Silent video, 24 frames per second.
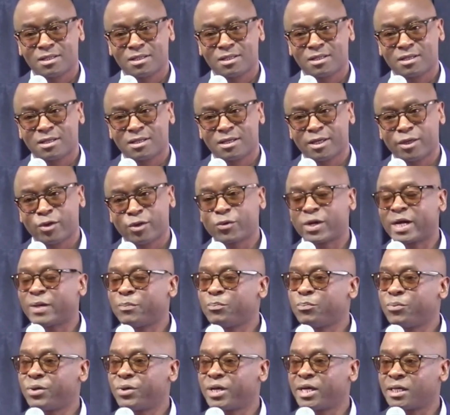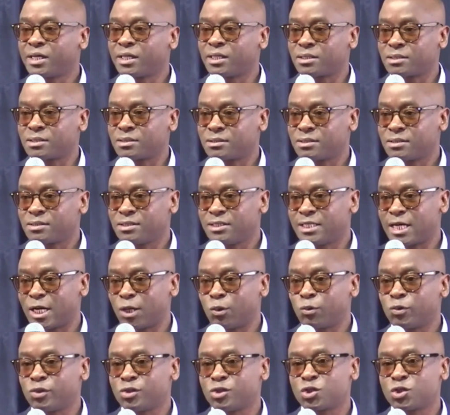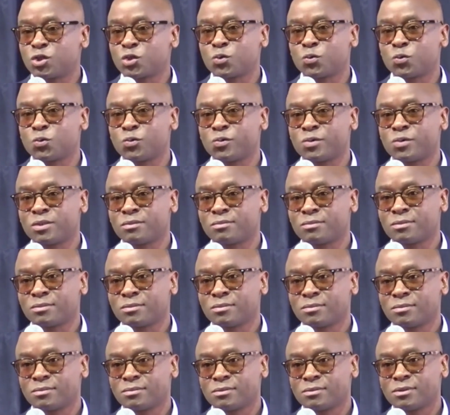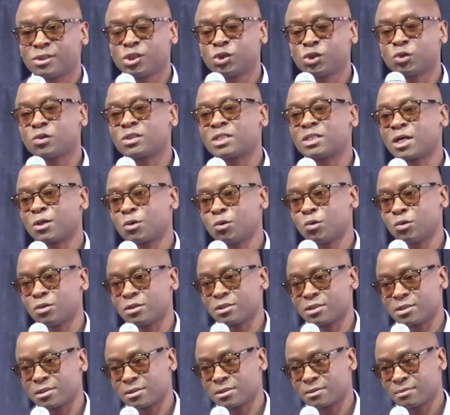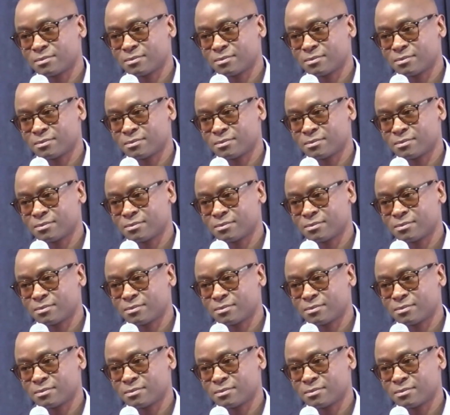you can break it down to shorter goals.